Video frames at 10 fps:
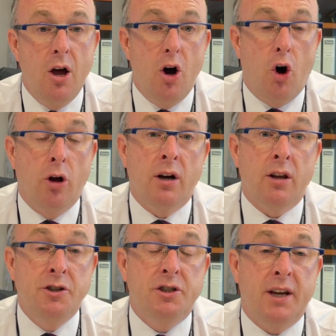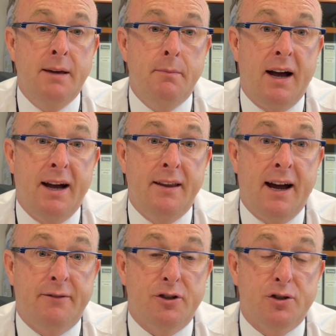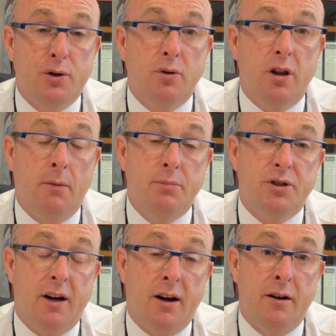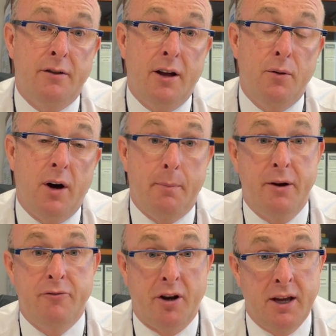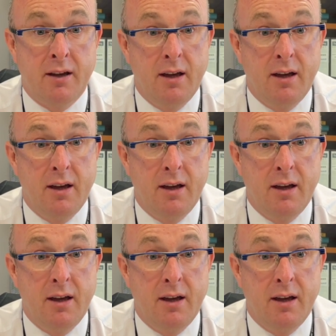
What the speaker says: All our lunchtime and after school clubs are now up and running.